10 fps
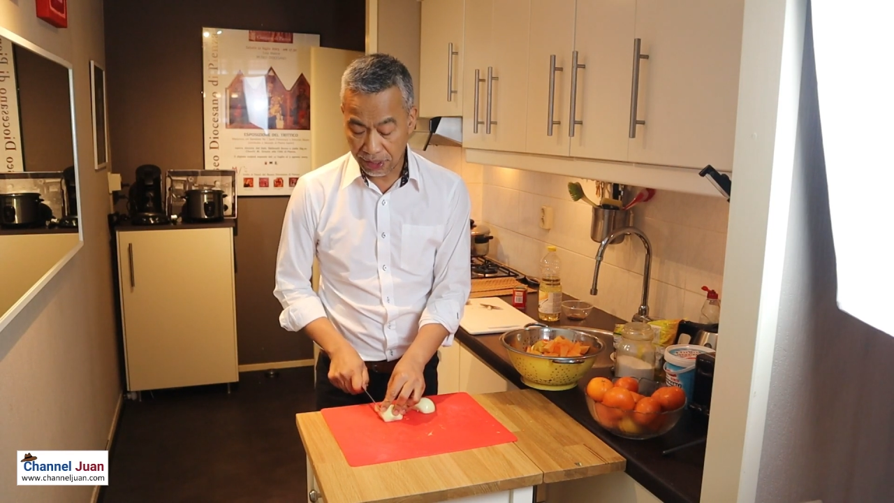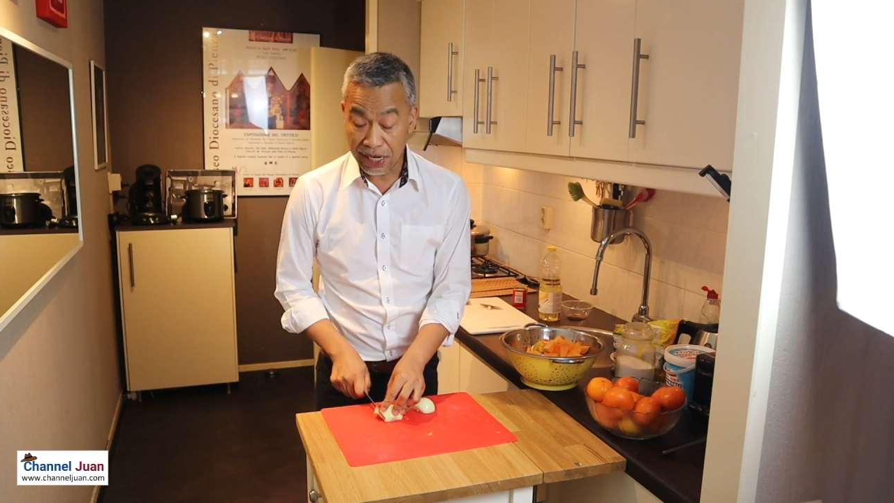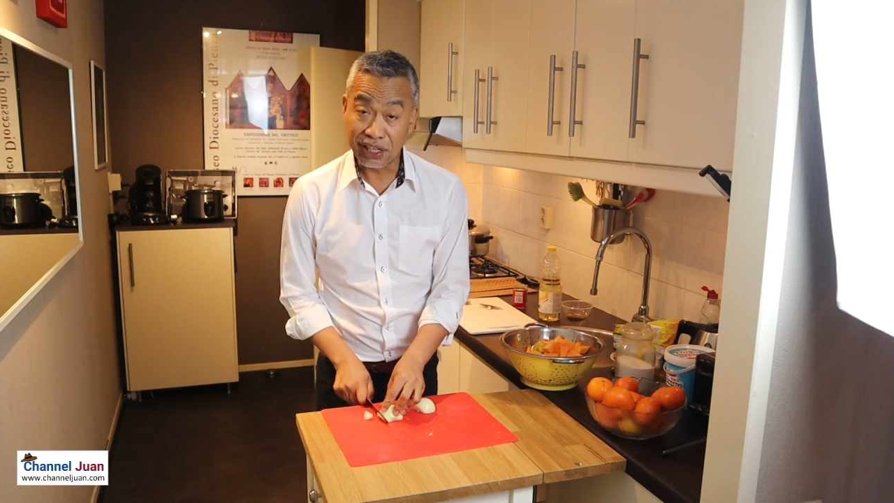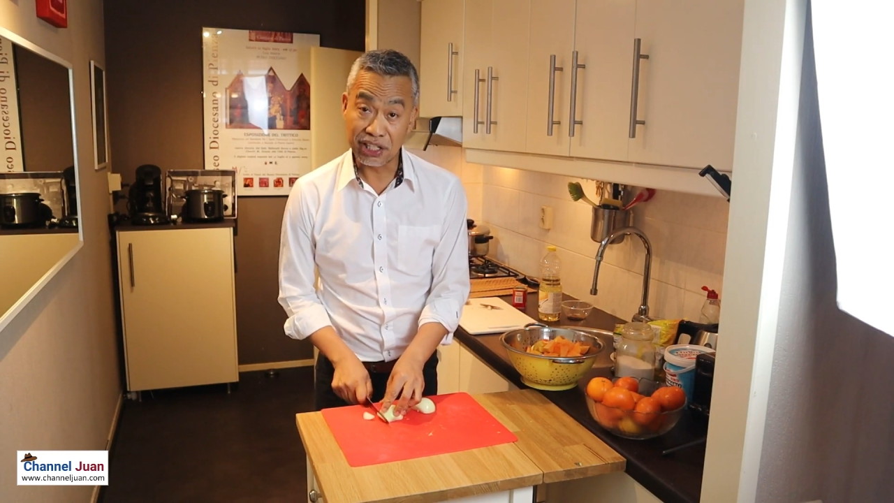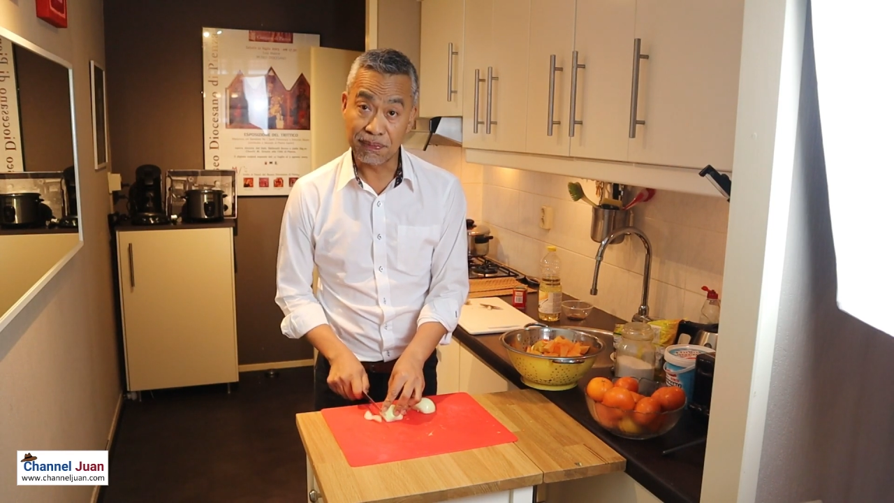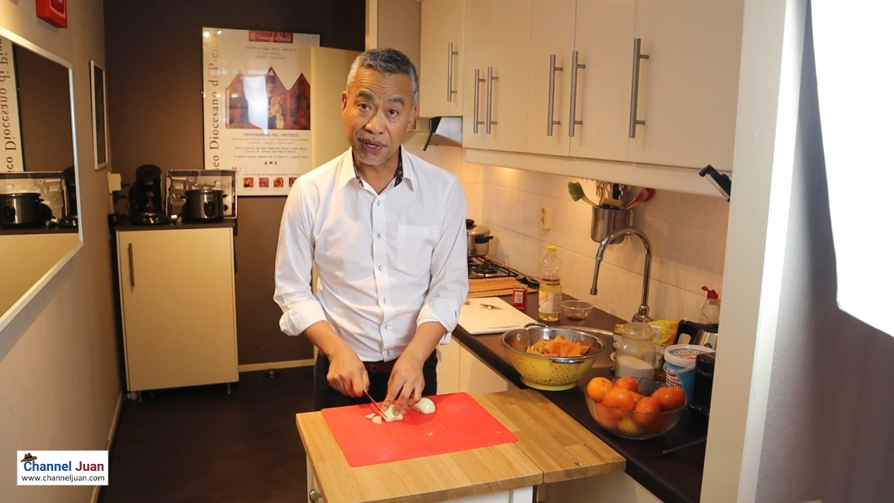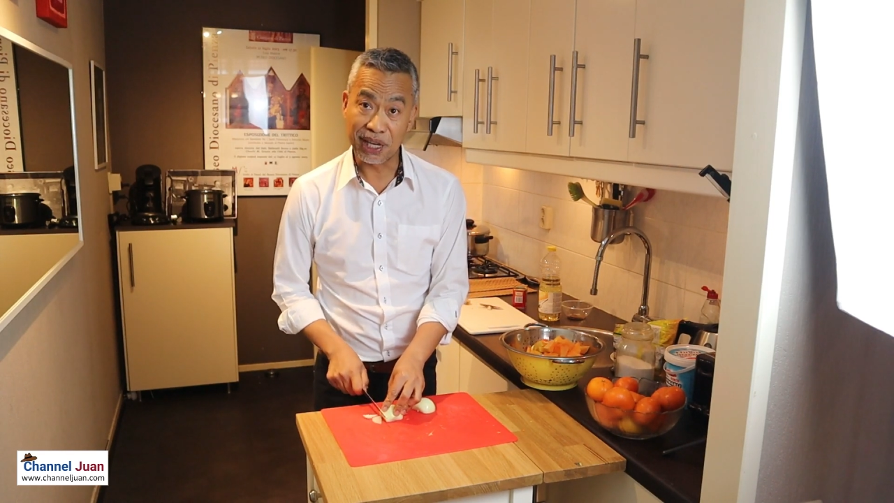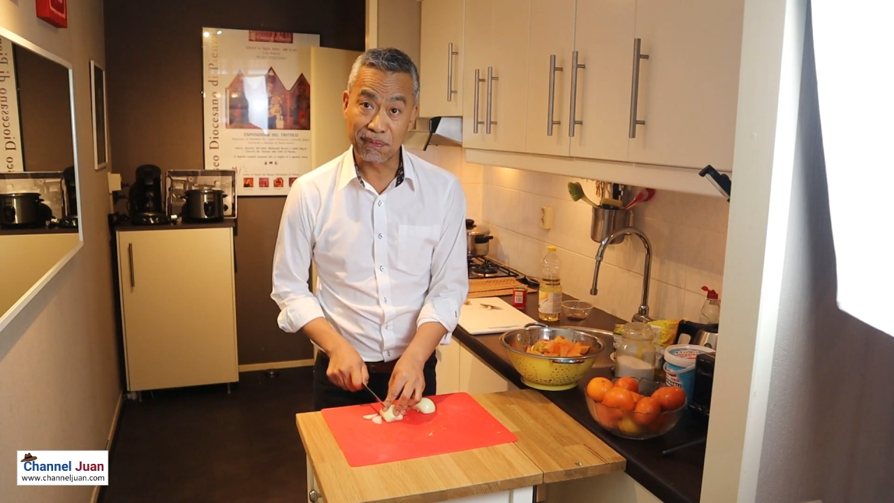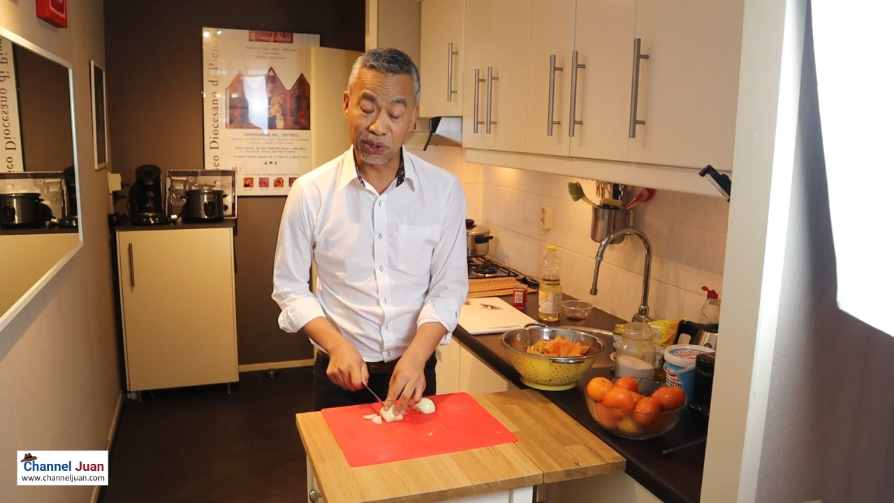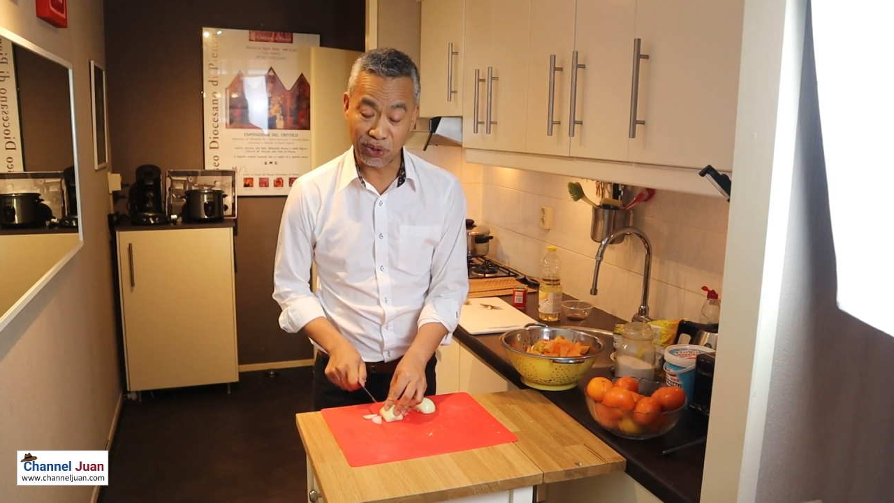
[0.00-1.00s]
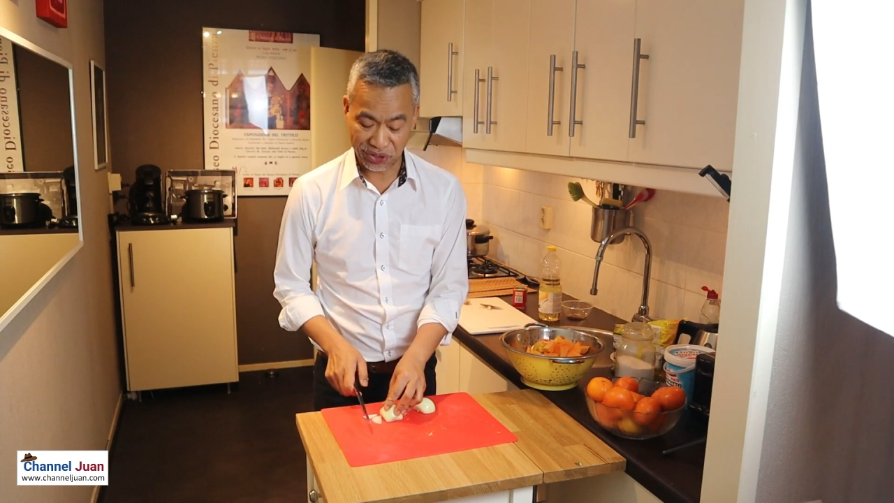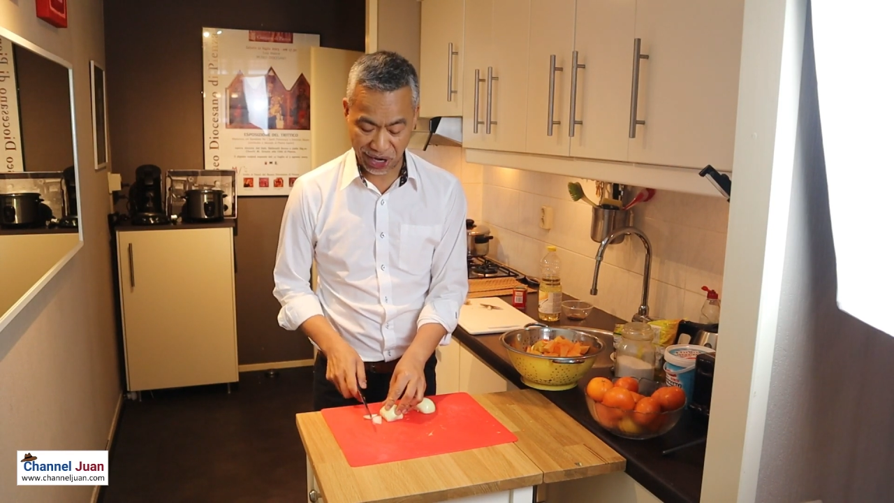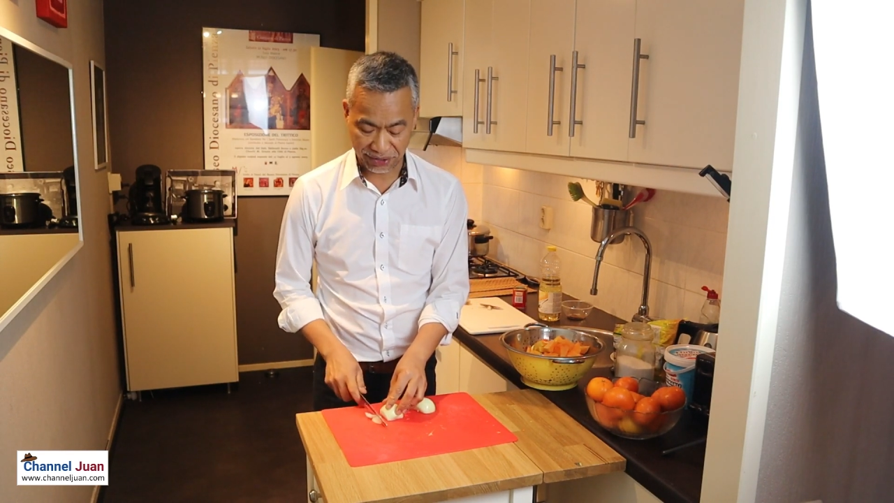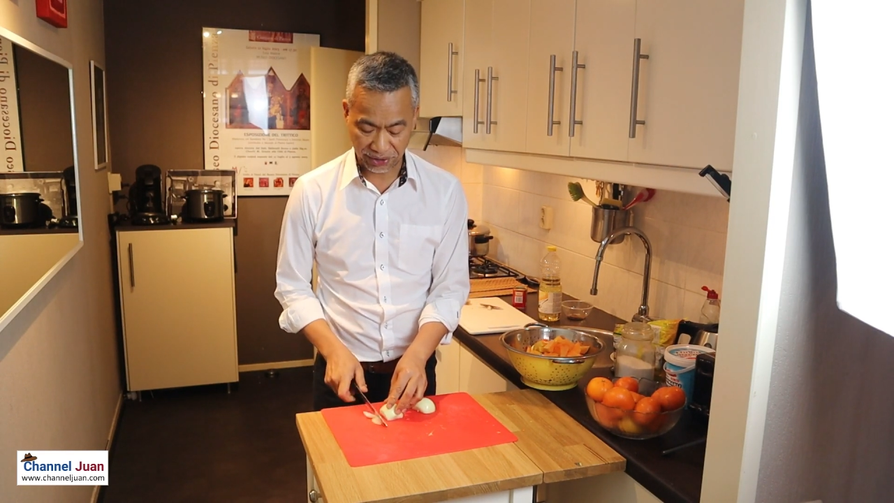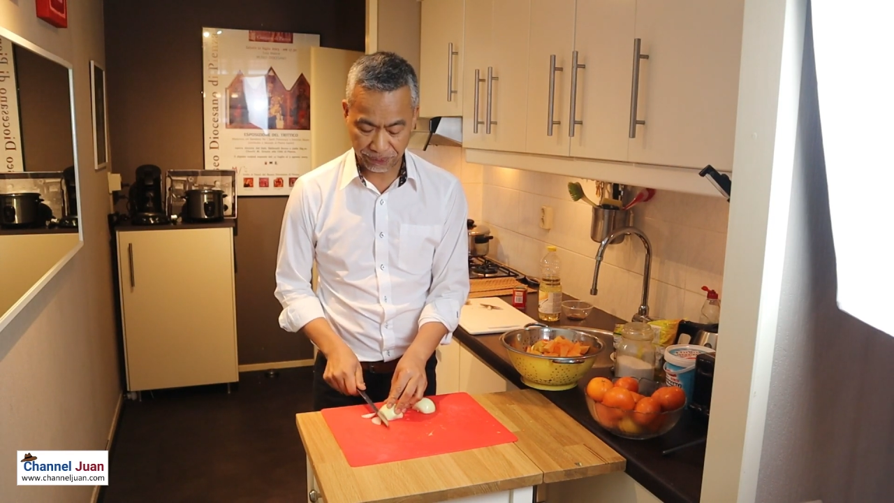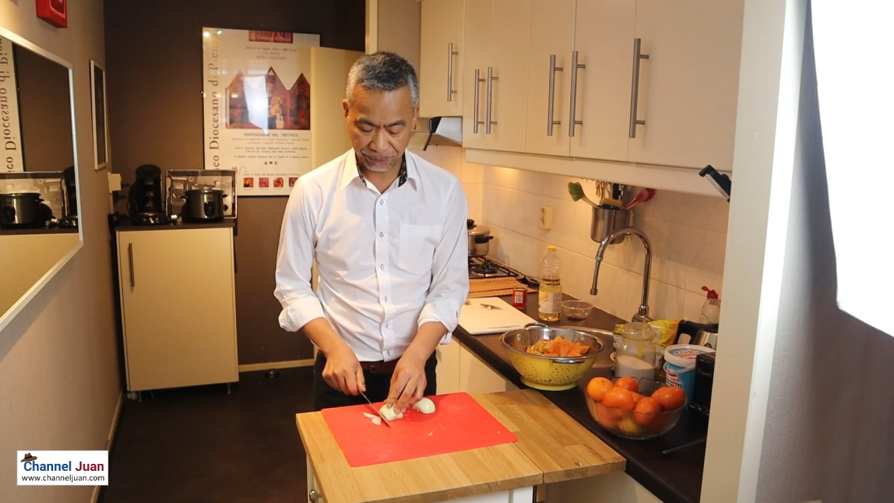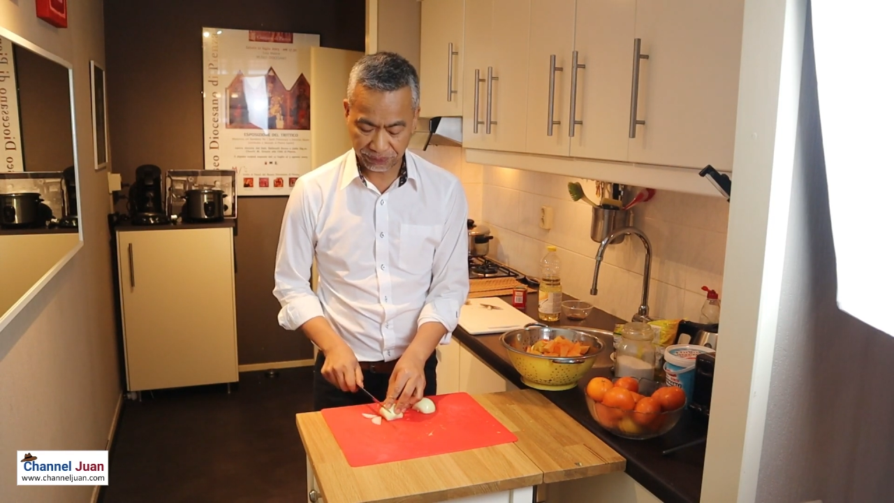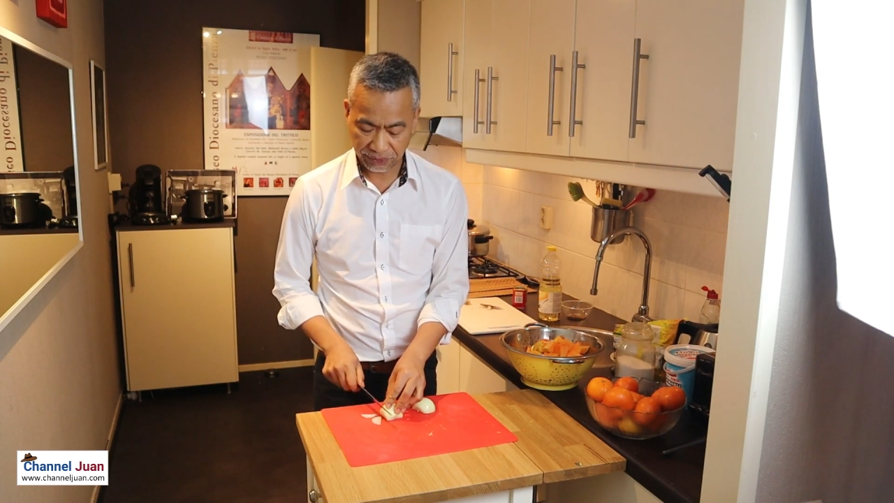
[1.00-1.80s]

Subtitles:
English-speaking Pinoy channel.